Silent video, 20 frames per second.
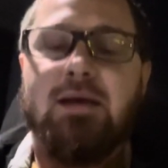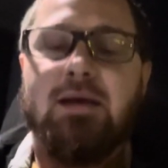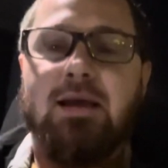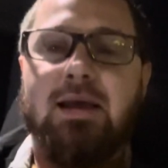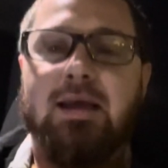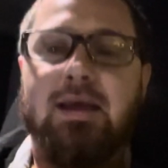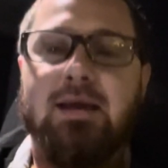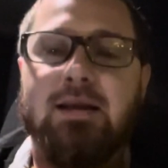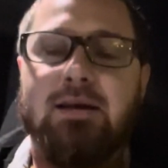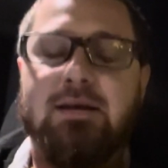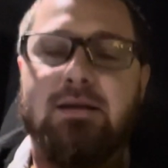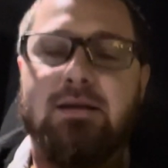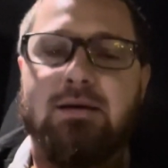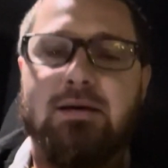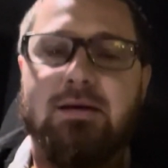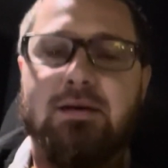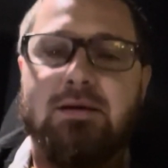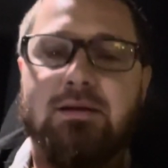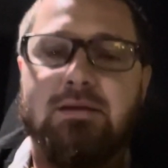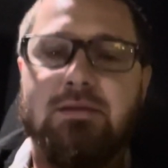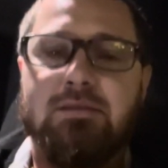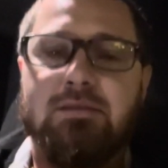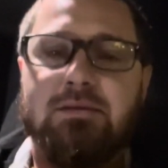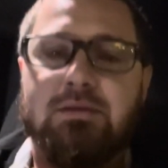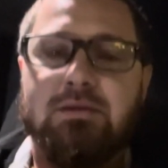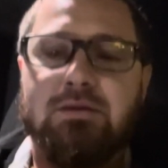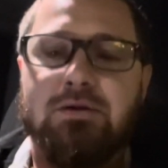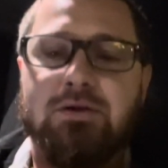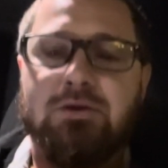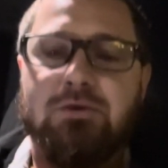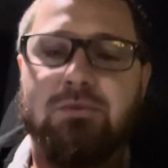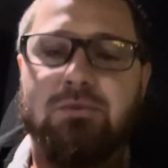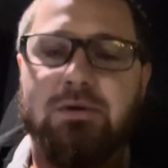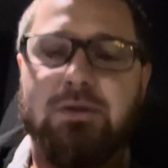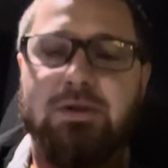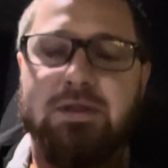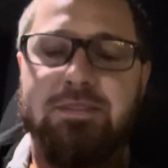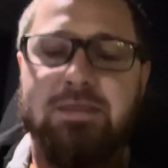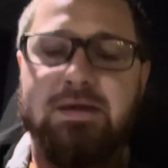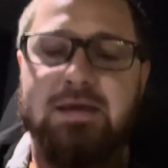and uh, you know, you're
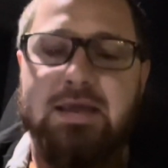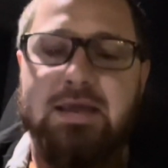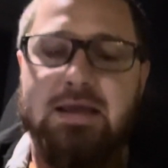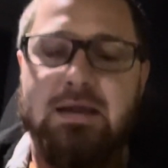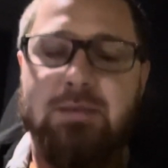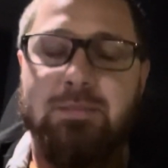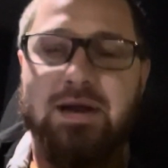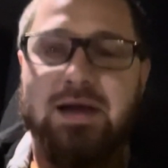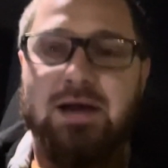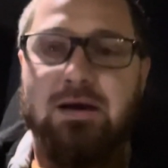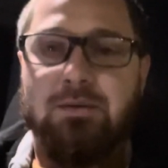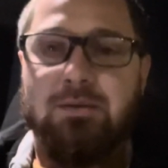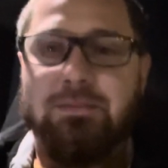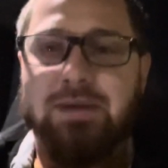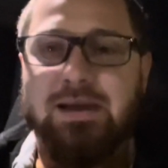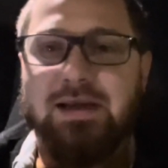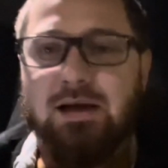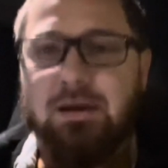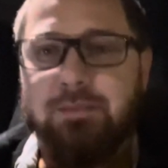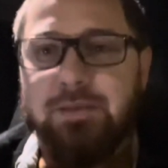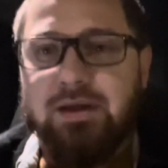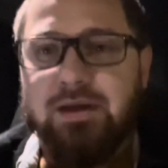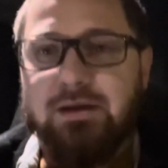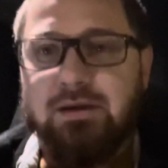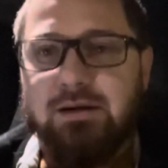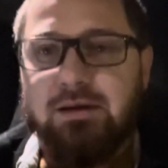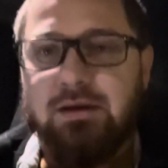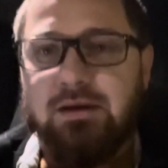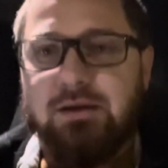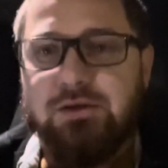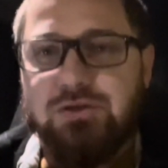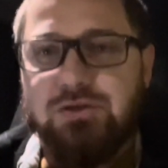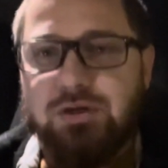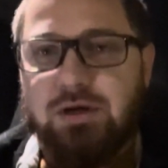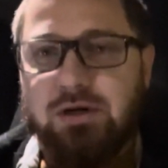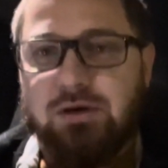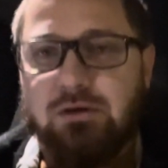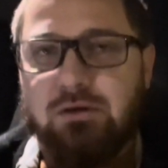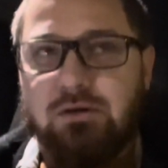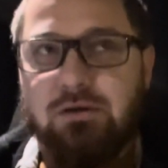really thinking about becoming a
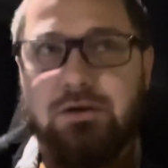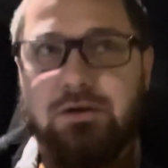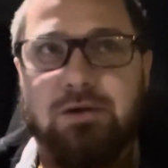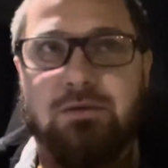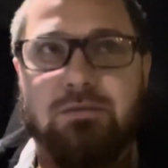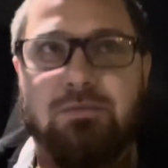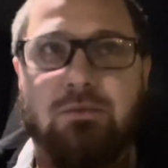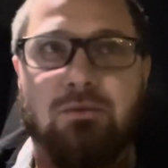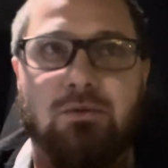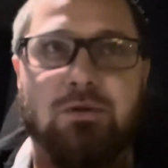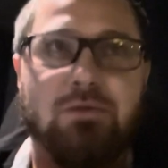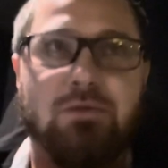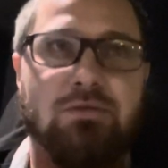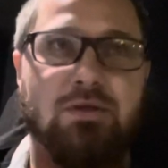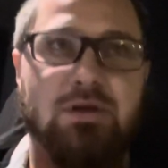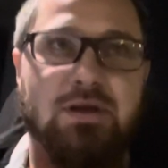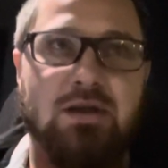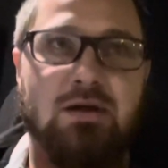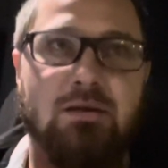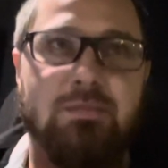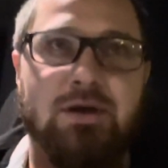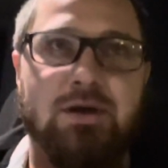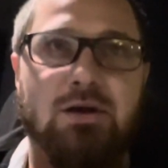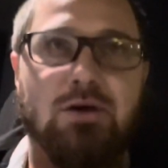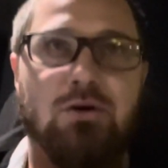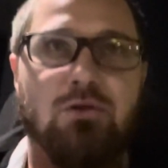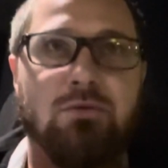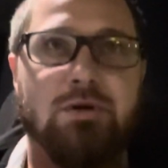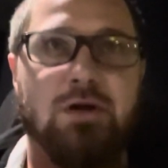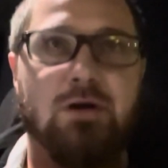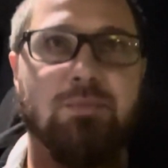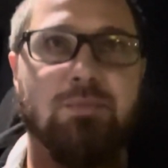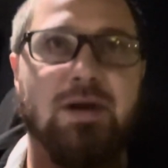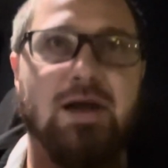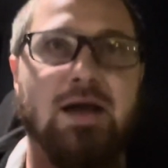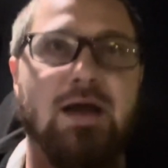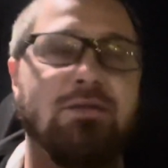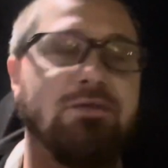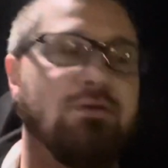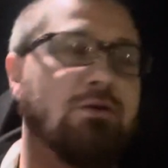trucker, or you're, or you're thinking about a career
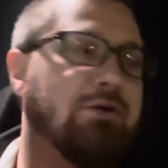path.